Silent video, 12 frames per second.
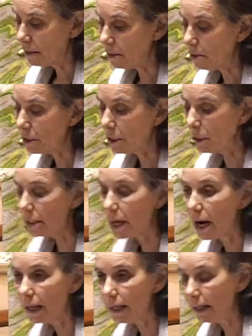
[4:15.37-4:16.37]
not
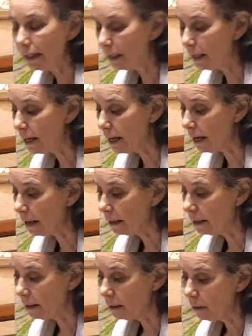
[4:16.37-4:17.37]
entirely clear
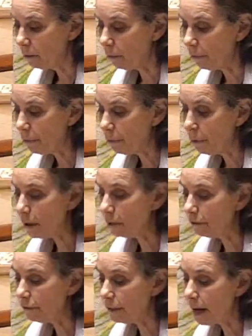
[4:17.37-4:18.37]
what the
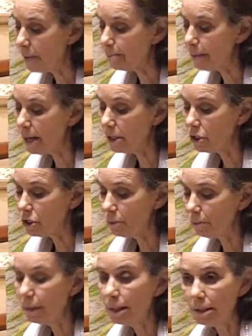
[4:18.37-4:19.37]
word v'yamesh
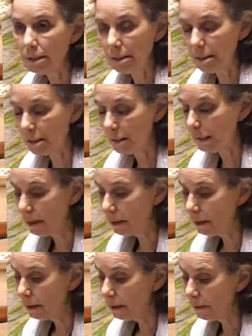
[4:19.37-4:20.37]
means,
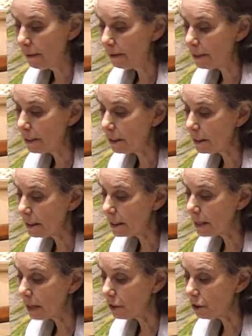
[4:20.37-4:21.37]
and there is a
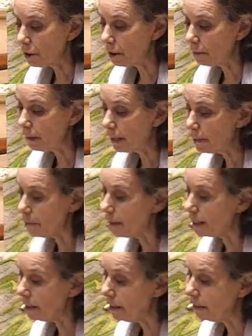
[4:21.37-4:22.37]
discussion among the
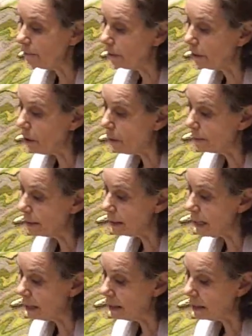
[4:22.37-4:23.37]
medieval
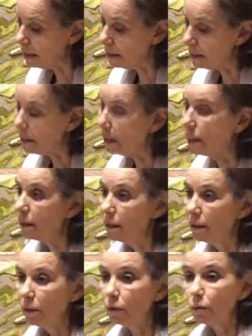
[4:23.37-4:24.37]
commentators,
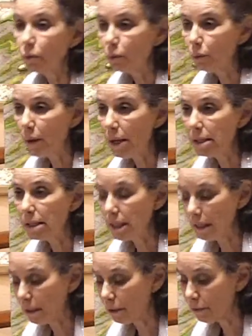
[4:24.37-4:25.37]
not always
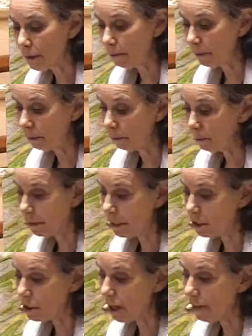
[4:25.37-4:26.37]
in agreement with
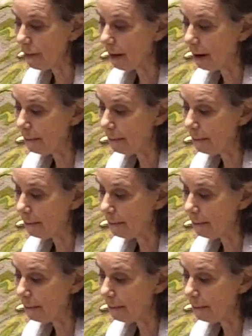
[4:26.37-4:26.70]
each other.